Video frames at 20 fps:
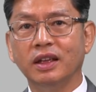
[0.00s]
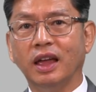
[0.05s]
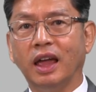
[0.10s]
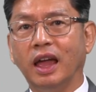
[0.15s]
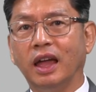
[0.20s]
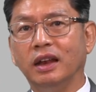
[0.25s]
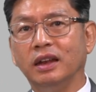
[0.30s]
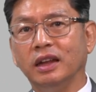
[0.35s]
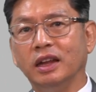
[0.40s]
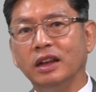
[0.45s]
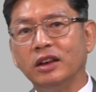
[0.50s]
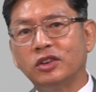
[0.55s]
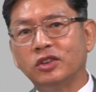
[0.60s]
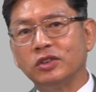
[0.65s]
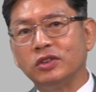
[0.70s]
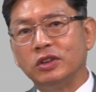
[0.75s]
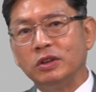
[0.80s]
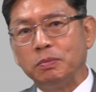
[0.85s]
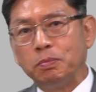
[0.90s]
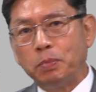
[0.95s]
and
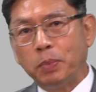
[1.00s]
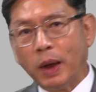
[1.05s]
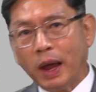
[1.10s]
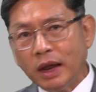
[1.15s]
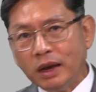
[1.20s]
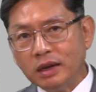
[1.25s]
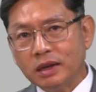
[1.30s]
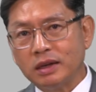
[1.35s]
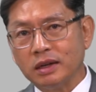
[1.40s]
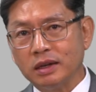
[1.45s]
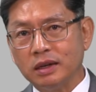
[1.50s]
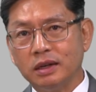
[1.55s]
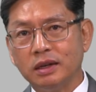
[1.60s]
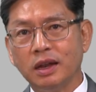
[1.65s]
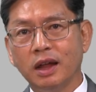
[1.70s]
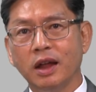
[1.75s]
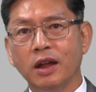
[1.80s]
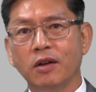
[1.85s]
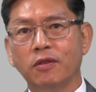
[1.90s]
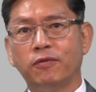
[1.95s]

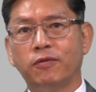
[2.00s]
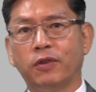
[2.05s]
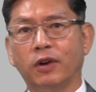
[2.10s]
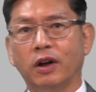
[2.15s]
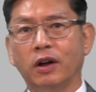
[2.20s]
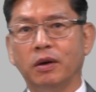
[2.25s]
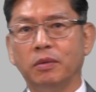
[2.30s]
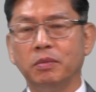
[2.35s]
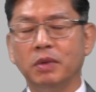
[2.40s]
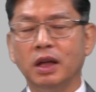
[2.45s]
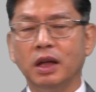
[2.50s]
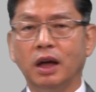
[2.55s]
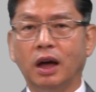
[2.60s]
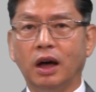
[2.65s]
interdependent from